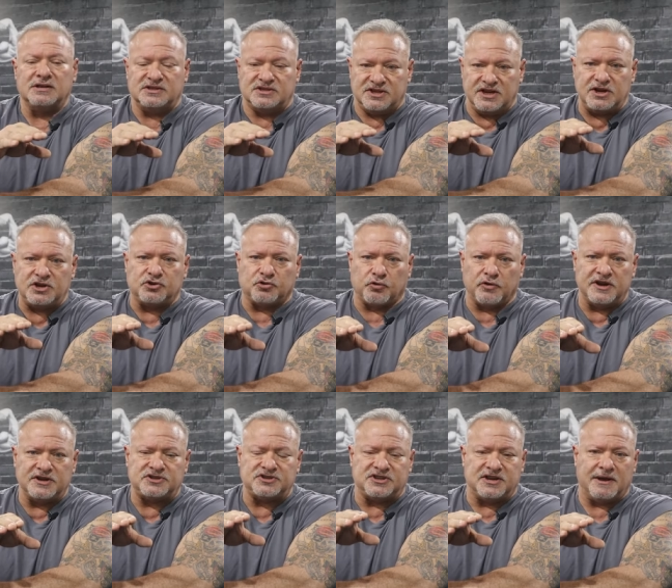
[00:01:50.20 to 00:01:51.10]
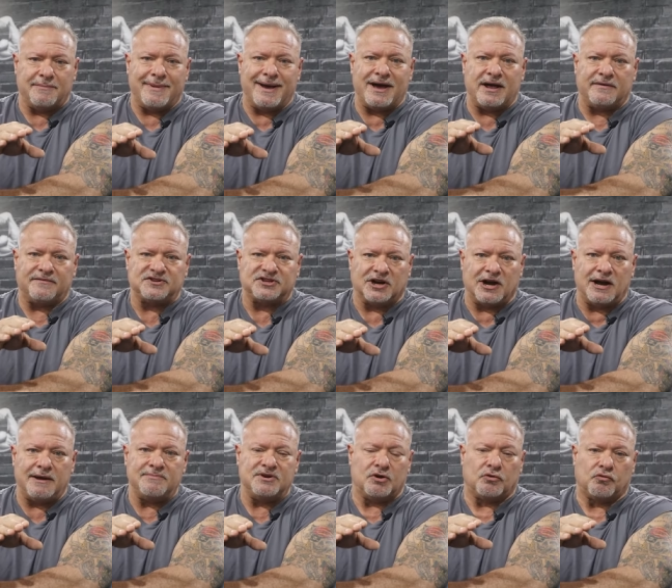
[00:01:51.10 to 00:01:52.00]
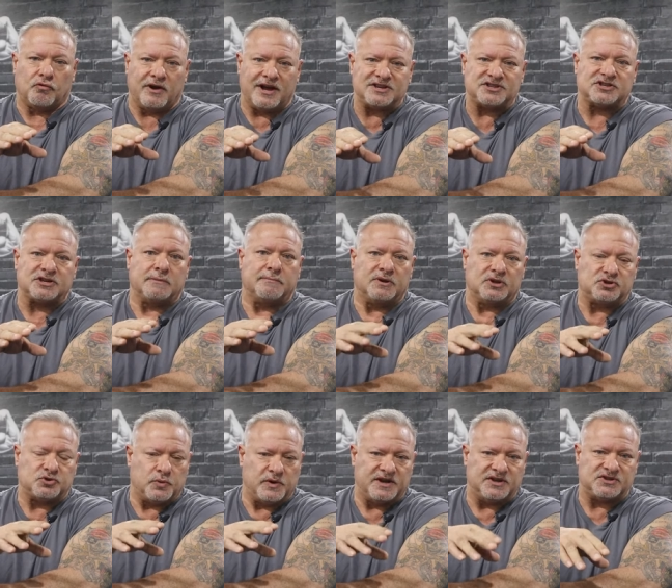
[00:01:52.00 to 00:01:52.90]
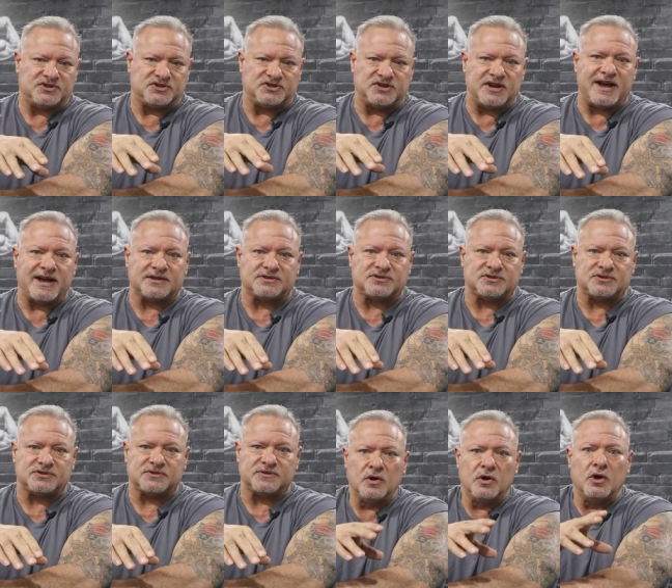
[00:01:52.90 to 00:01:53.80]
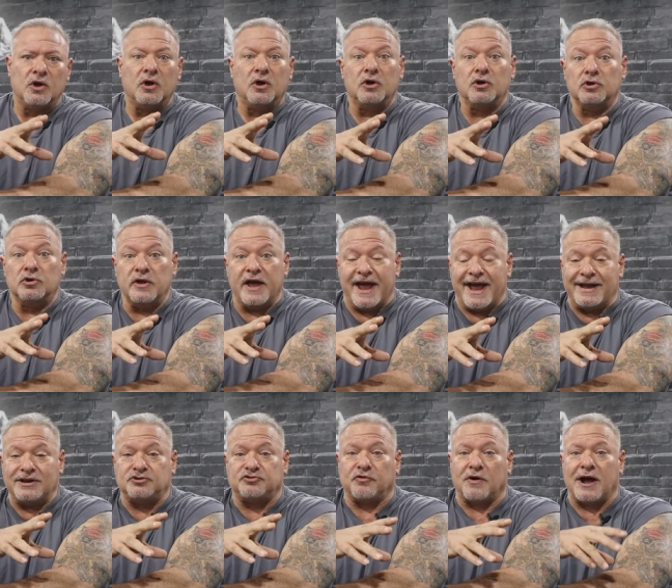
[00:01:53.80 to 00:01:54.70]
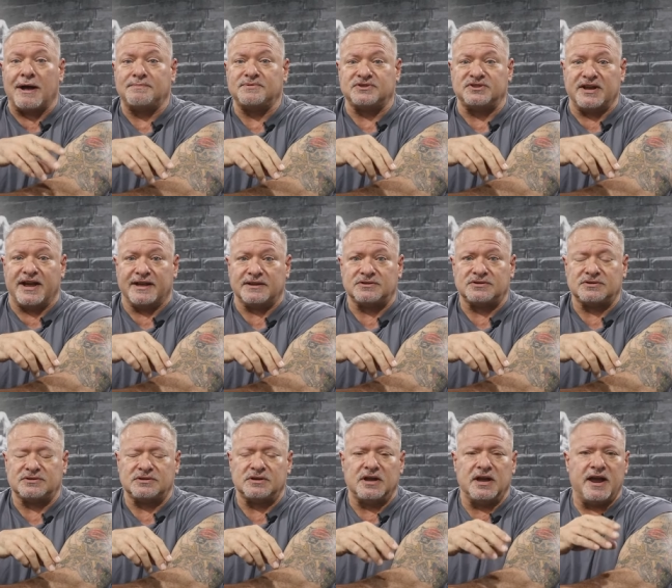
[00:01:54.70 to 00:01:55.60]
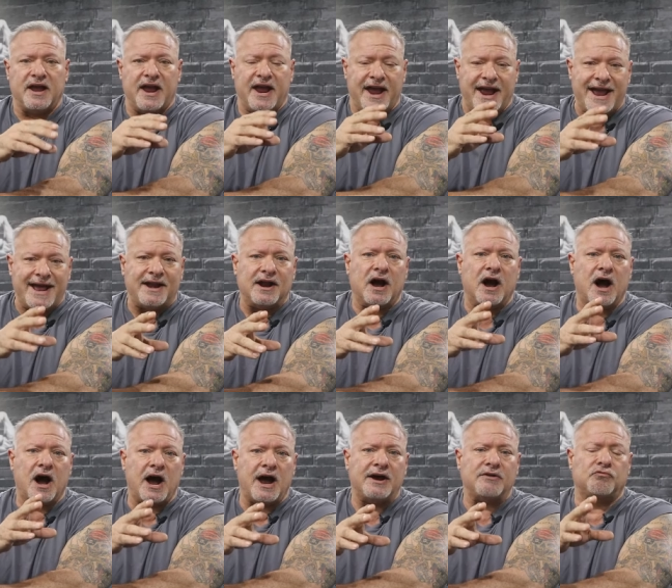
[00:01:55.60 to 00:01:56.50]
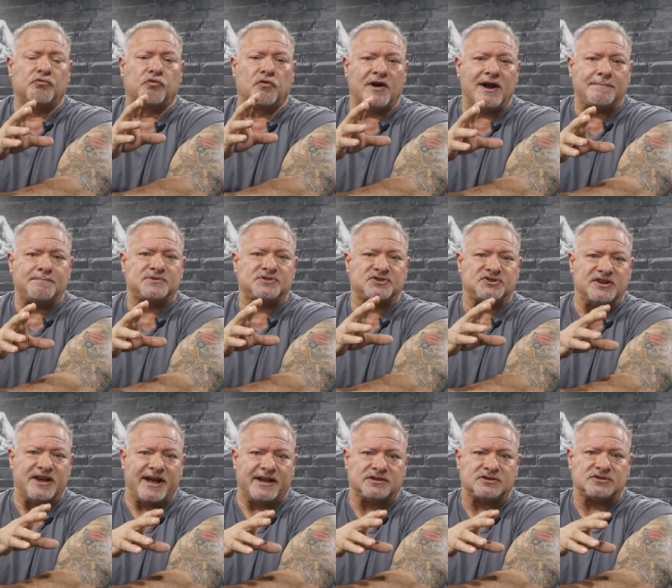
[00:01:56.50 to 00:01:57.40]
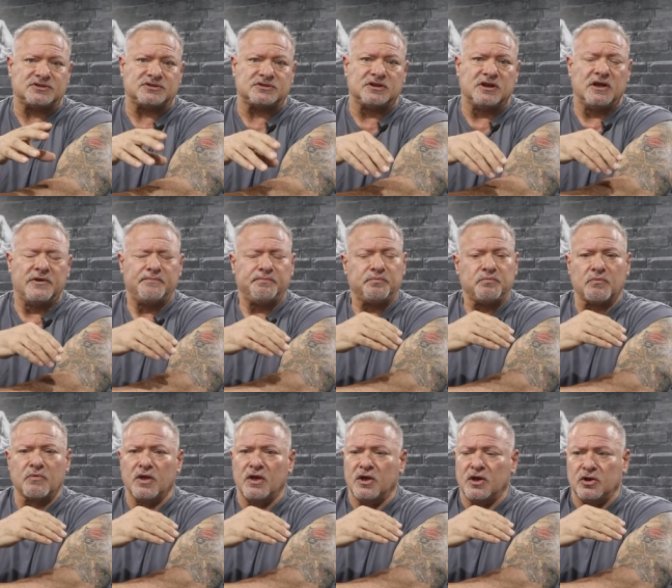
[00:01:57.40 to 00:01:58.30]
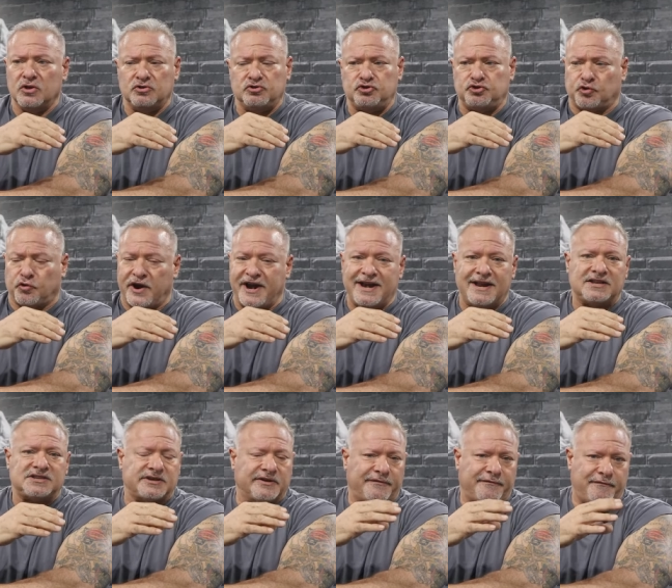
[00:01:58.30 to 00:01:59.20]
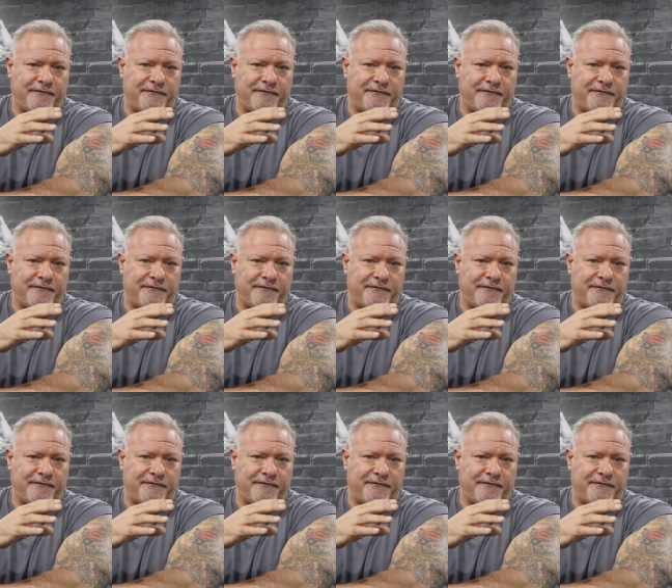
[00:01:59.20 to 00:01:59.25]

Decrease the amount of time you're resting between sets. Add drop sets, add high rep sets, Train it to